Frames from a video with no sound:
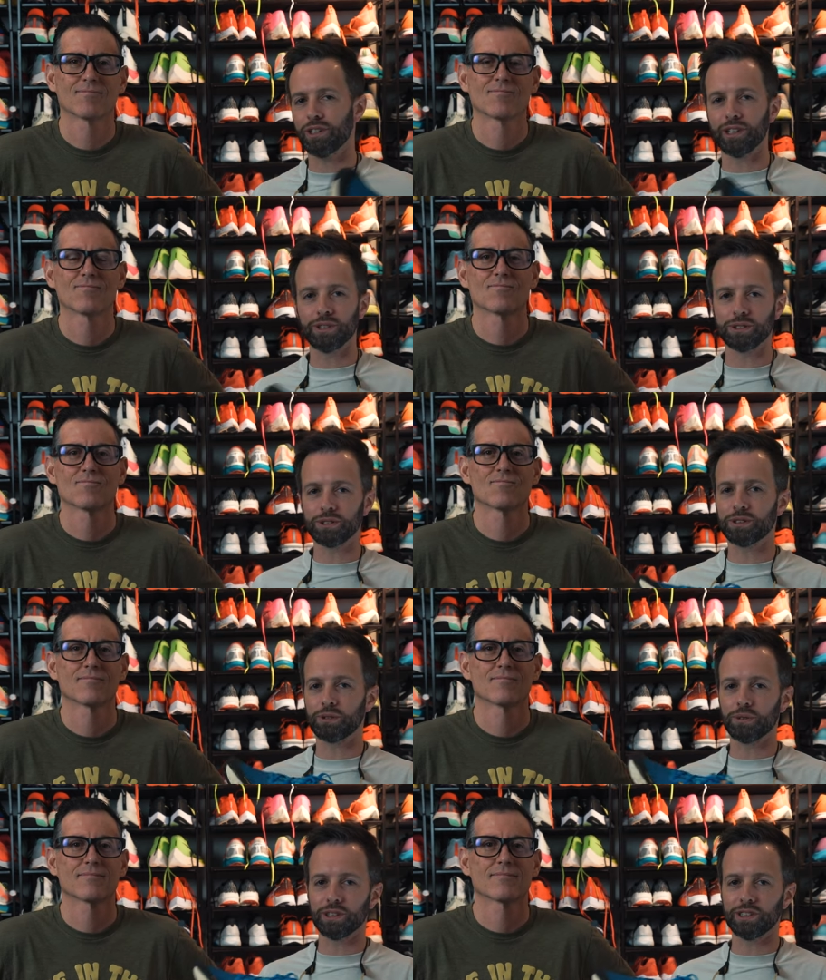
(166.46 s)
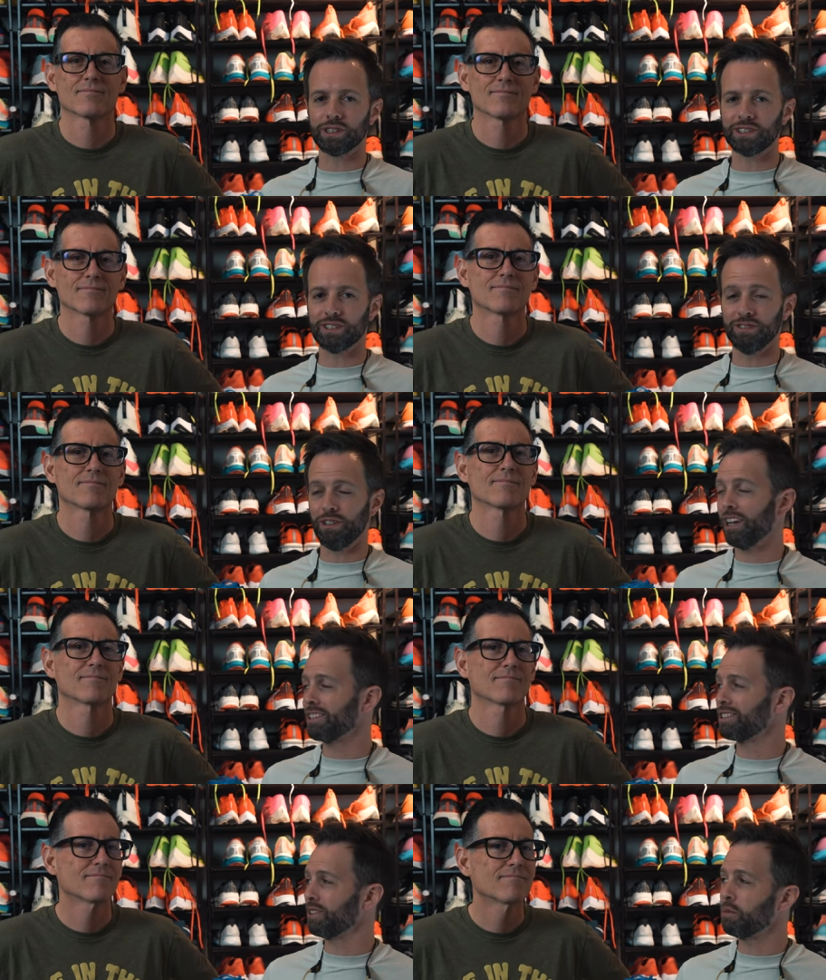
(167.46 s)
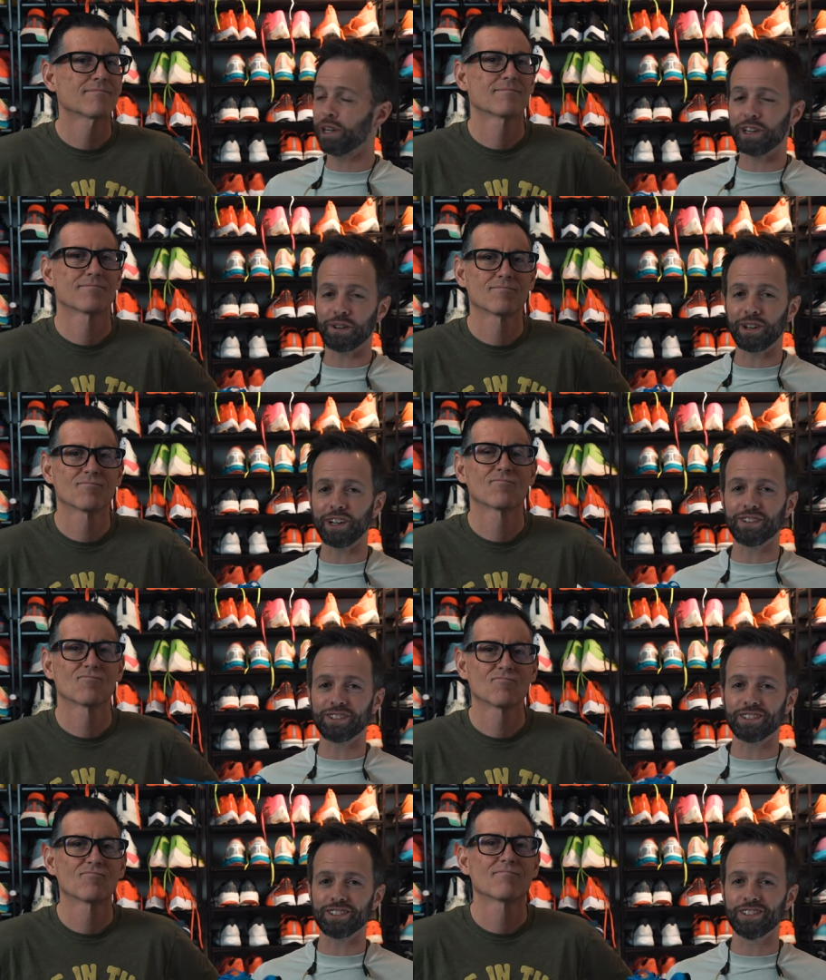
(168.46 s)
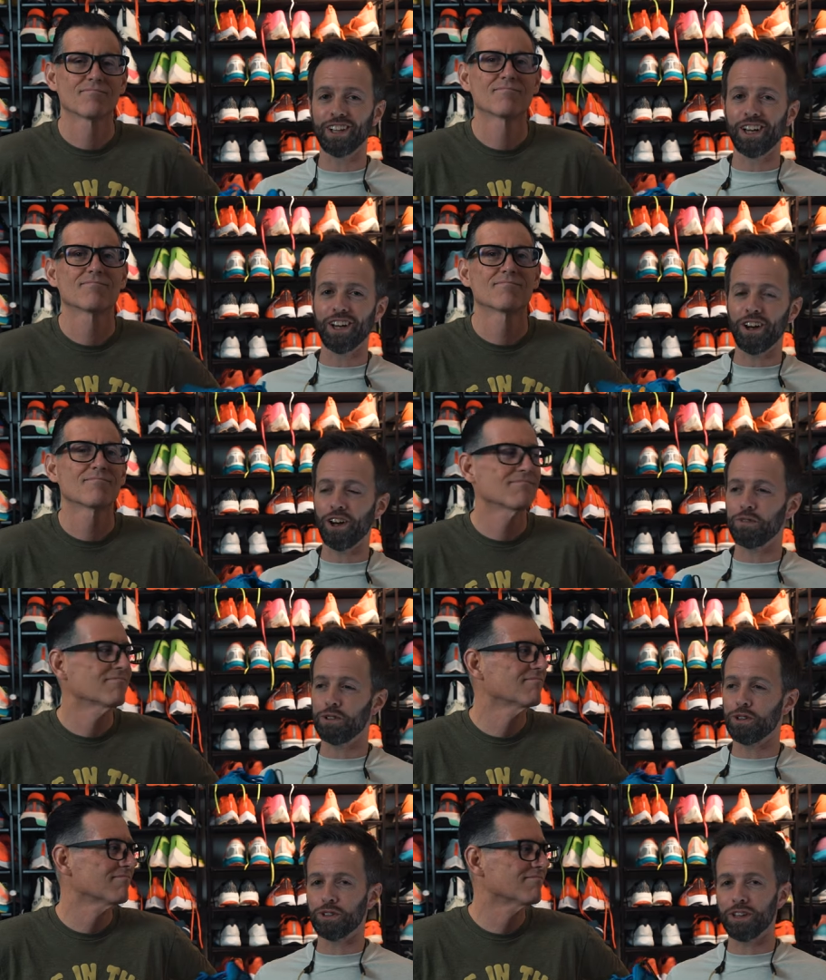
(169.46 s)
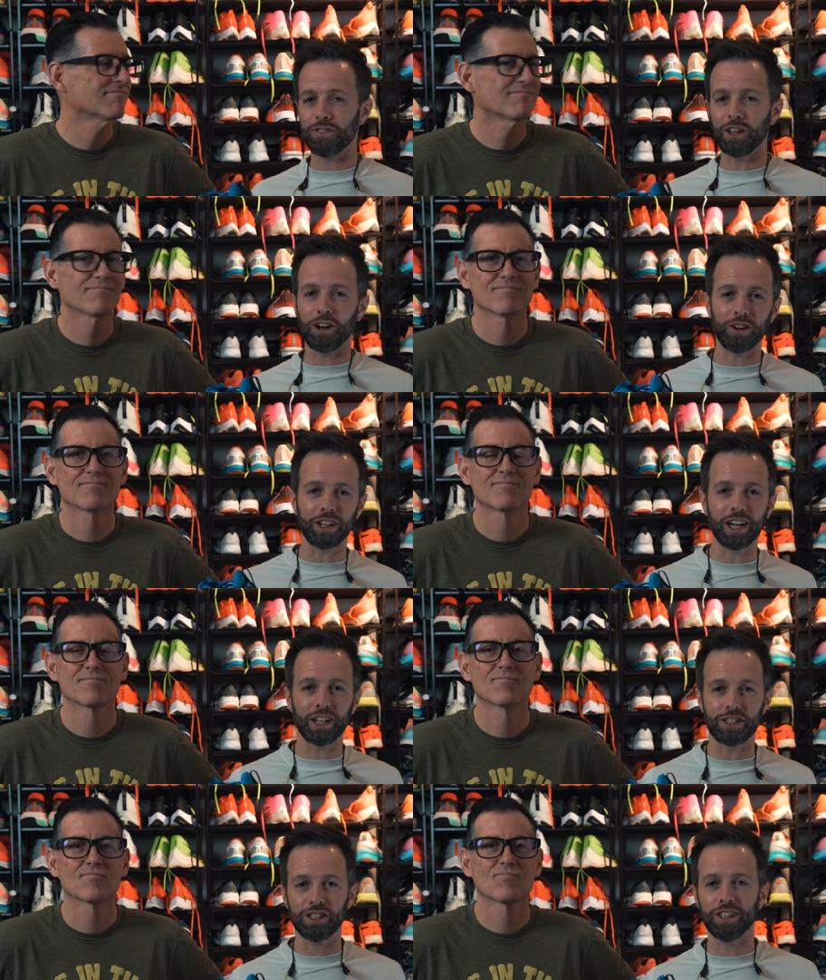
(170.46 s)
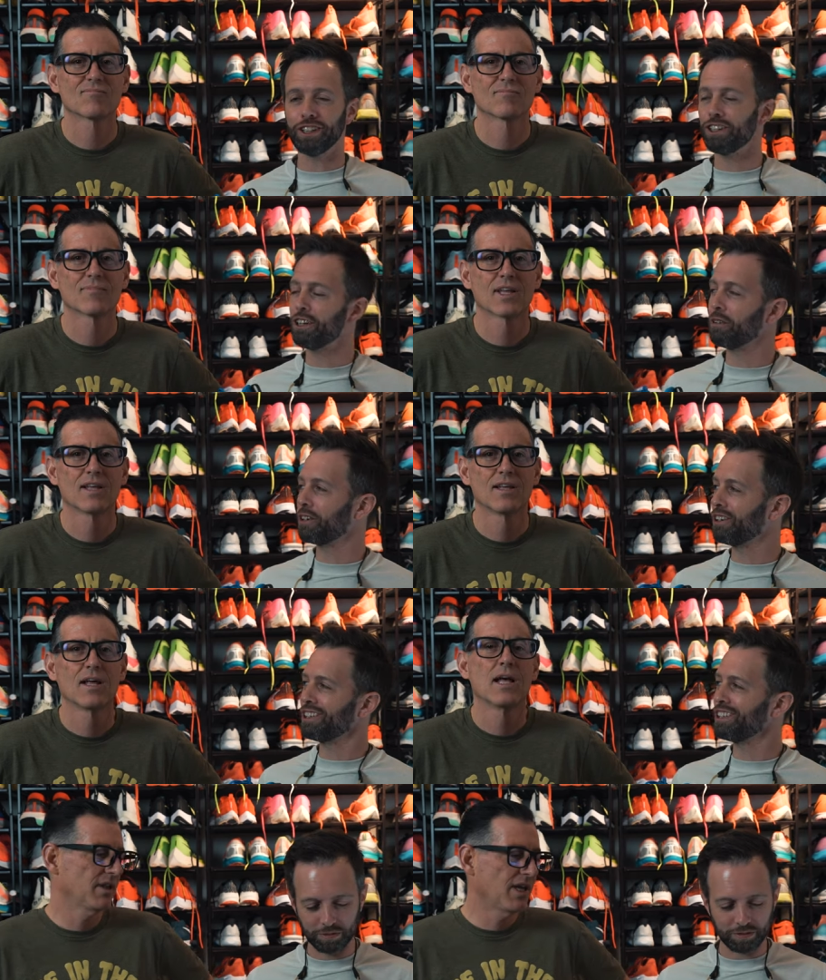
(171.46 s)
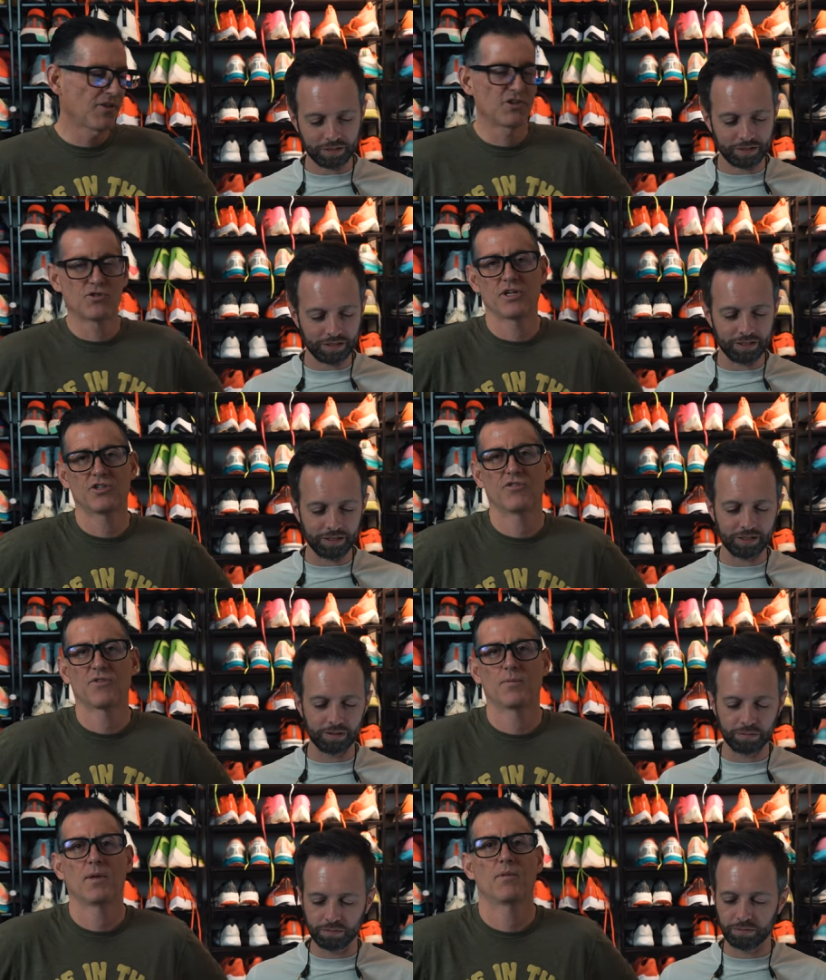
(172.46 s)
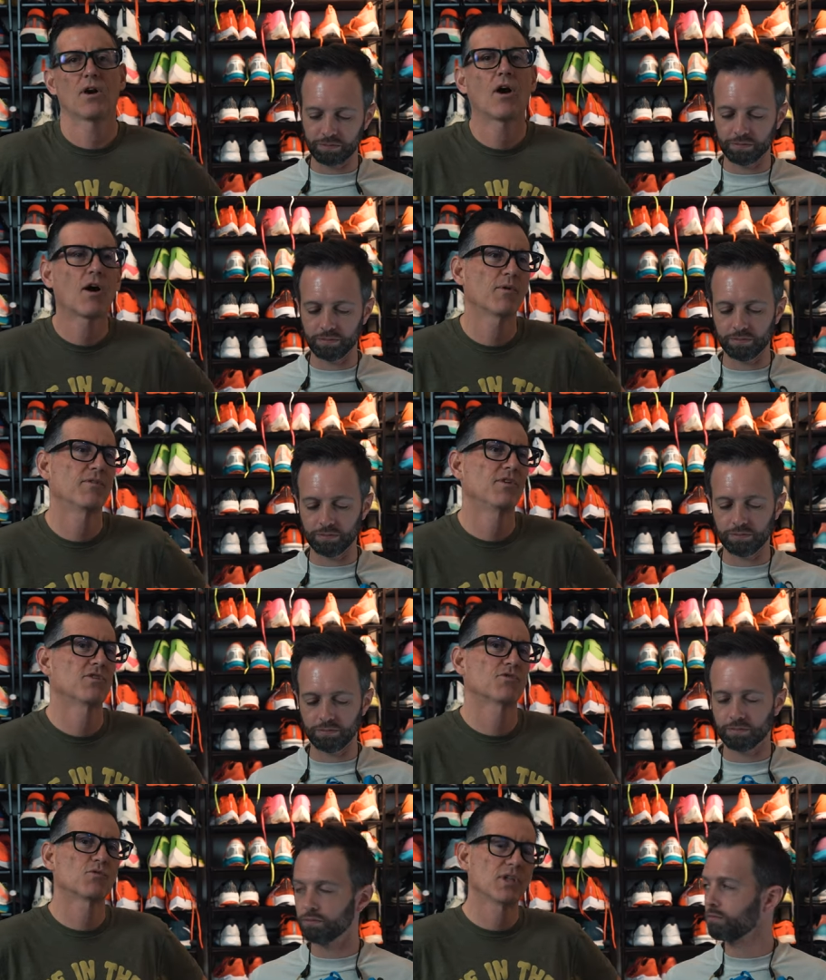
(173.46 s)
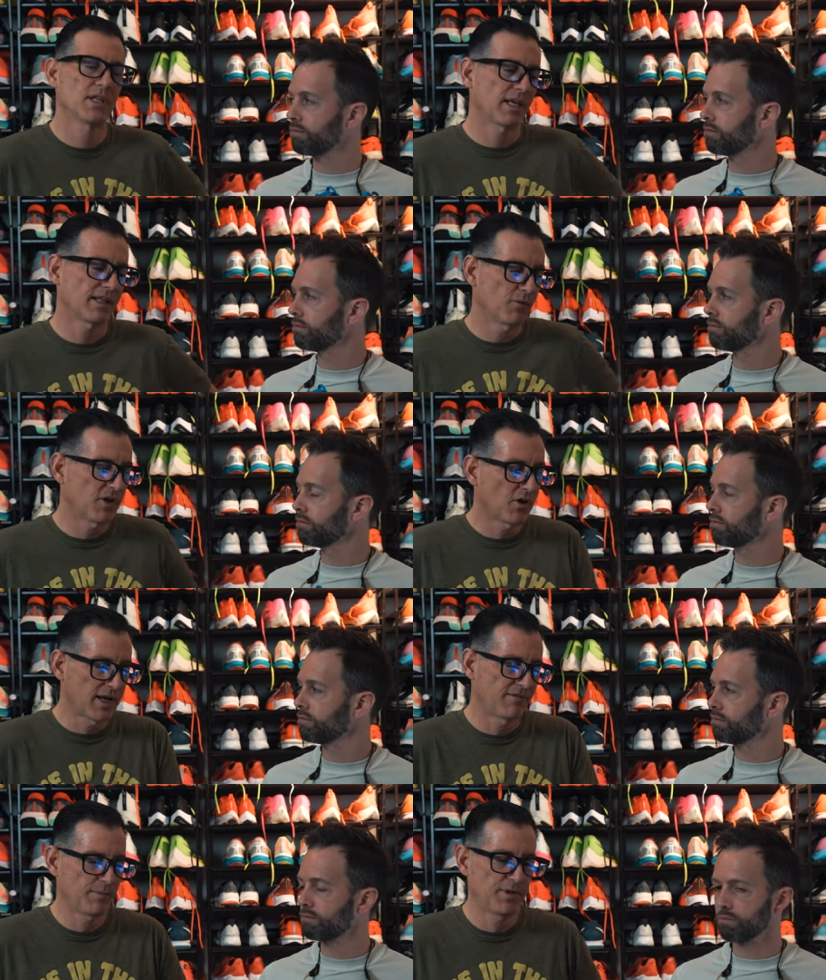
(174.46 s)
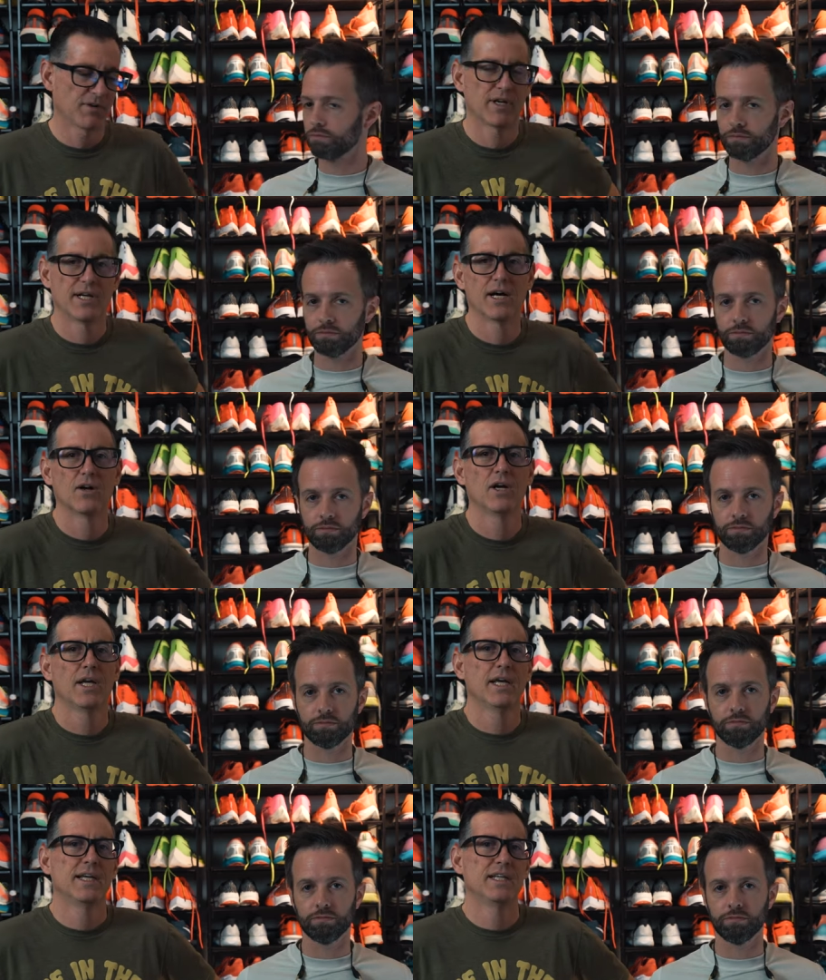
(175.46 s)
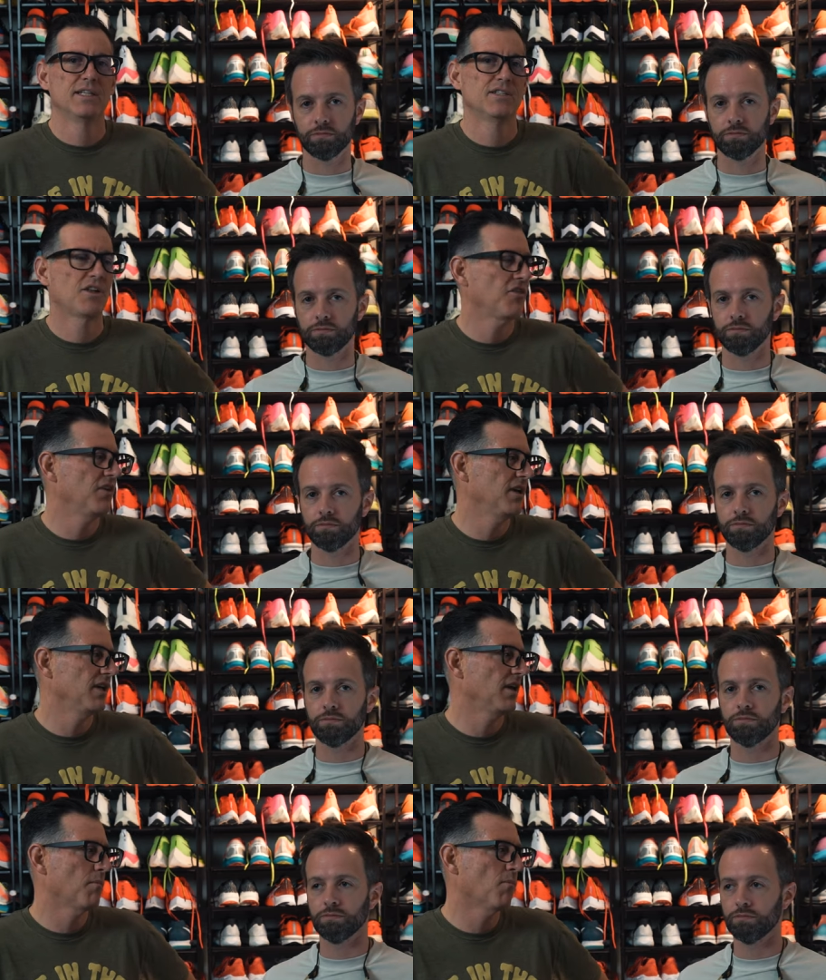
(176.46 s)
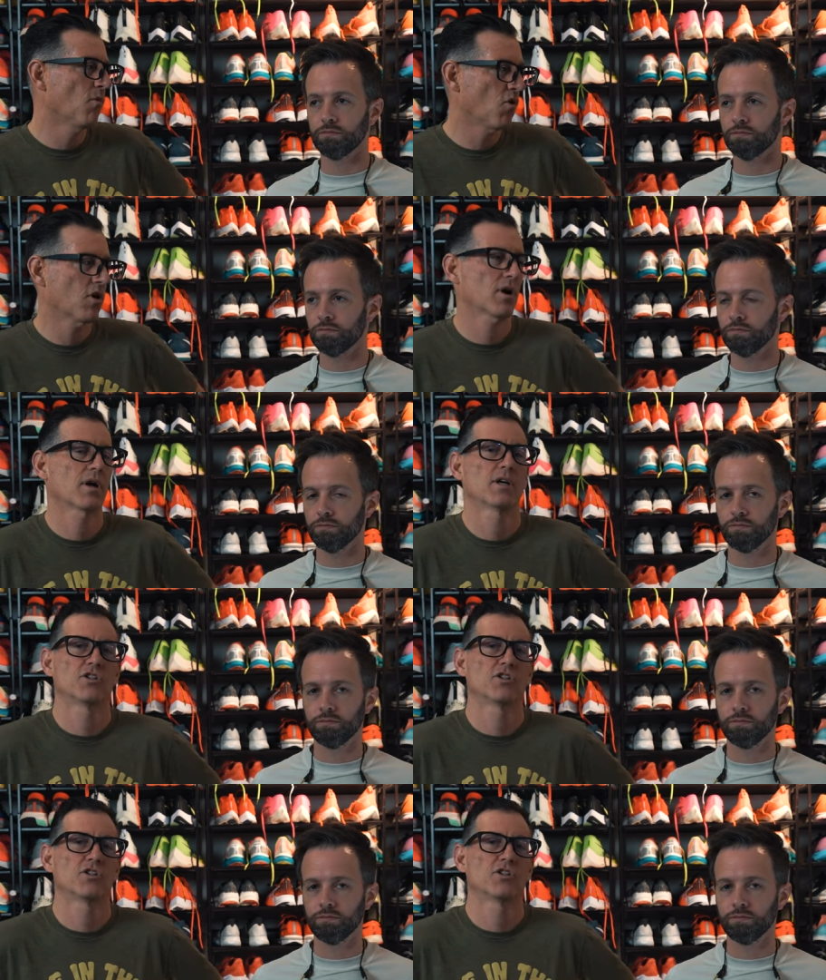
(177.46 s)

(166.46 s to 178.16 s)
Speaker 1: trails or just honestly wearing around uh, if you had that REI chic going on.
Speaker 2: The other trail shoe from them that our reviewers really like that we don't have up here right now is the More